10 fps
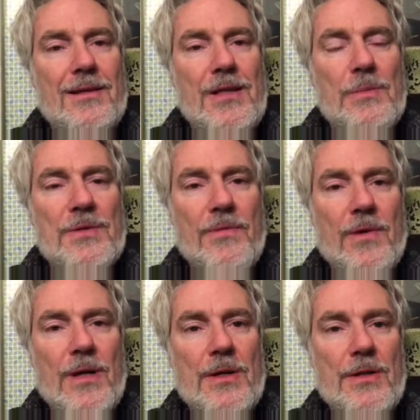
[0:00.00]
tips
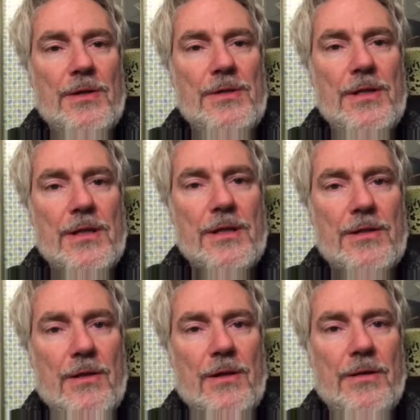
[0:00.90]
for acoustic
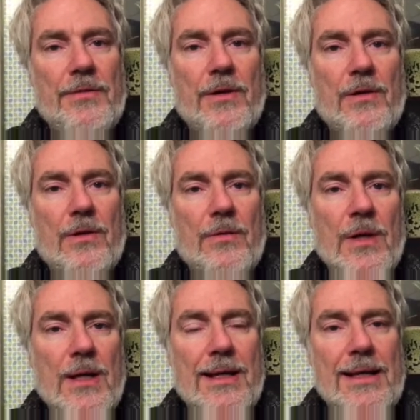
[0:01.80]
guitar if you're,
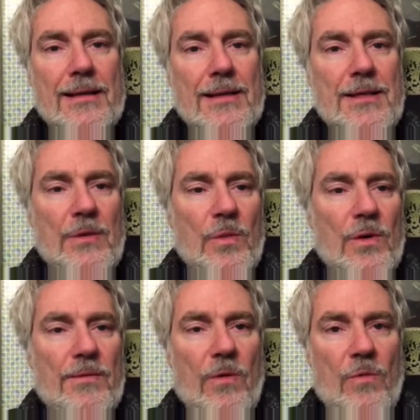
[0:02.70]
let's say,
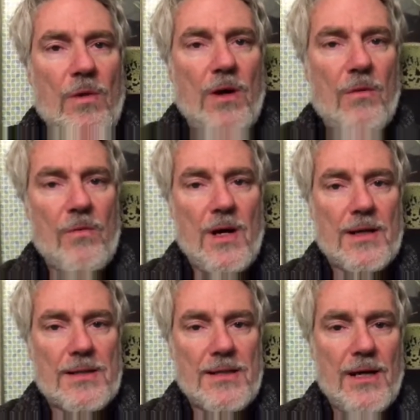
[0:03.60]
more of a
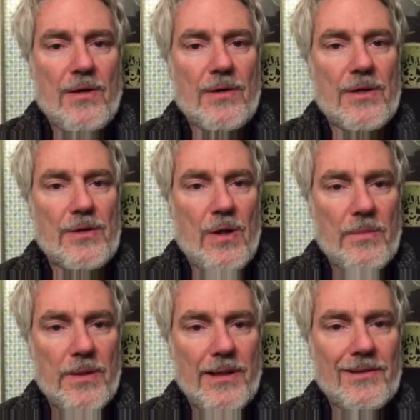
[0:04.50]
rock style guitar
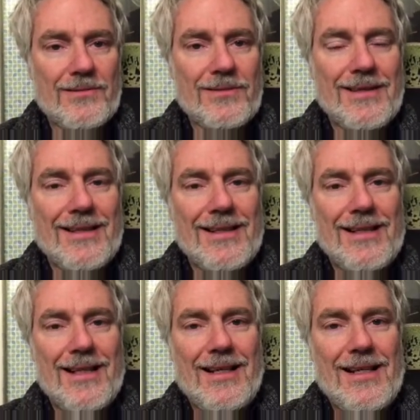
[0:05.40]
player.
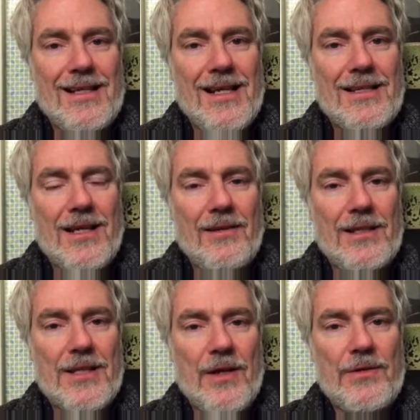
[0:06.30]
So
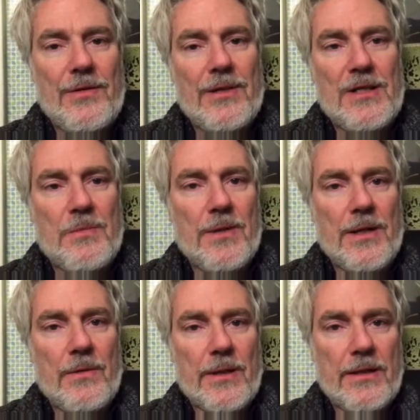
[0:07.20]
let's go through these
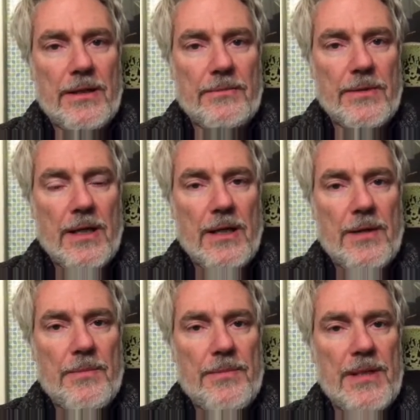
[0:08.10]
pretty quickly.
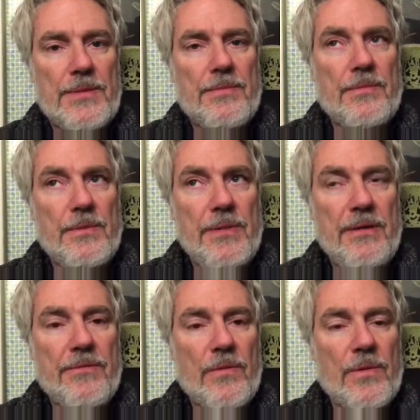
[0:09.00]
This would
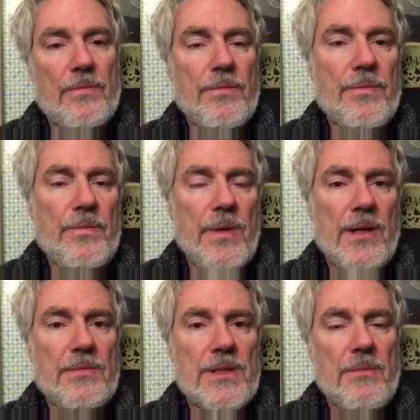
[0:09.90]
be for
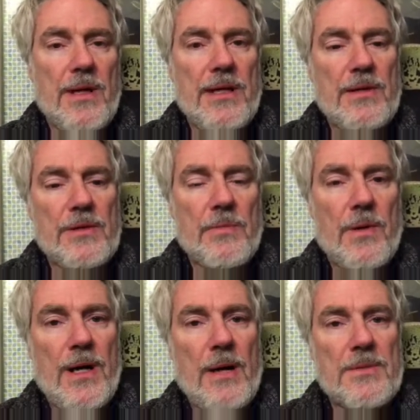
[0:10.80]
somebody who's
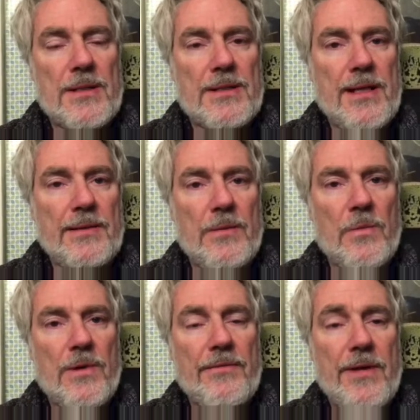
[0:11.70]
perhaps, let's say, a little
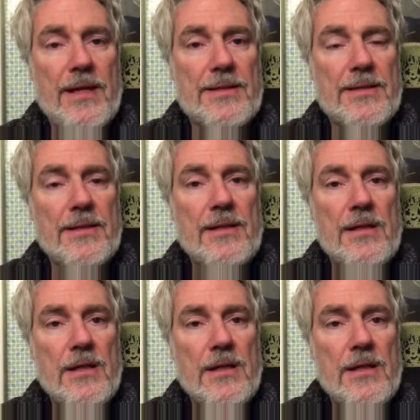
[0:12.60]
more advanced